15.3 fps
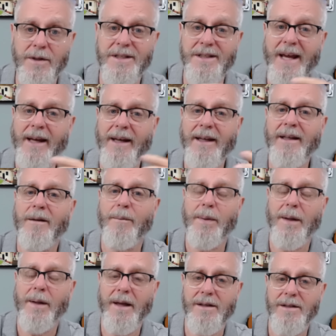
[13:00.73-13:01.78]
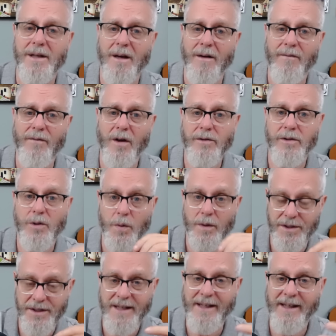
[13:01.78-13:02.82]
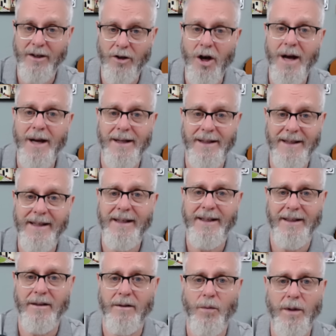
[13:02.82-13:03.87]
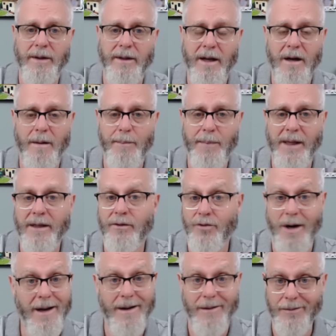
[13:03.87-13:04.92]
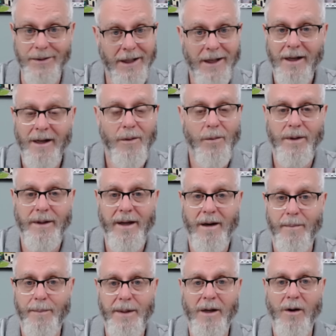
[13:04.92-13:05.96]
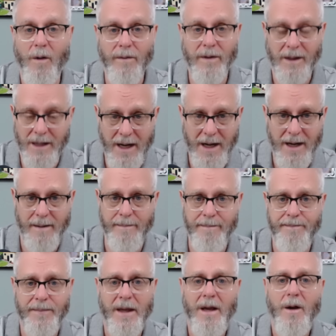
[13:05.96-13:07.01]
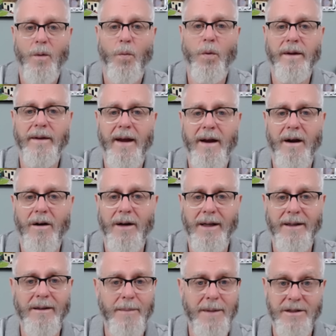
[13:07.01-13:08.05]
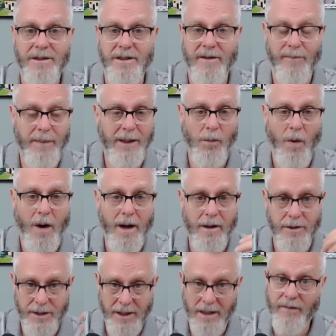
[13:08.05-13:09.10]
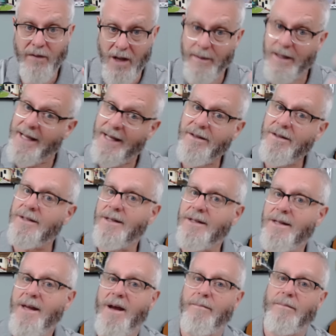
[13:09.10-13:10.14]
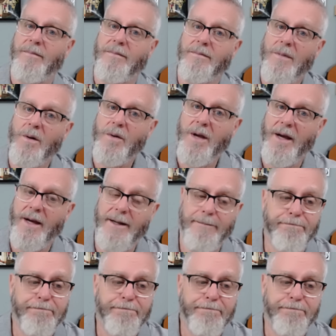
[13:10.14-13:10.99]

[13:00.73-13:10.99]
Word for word: standing in the place of those who are seeking God at the end, when they are being drowned, when they are being overcome, when they are in the midst of many waters that have come against them. Okay,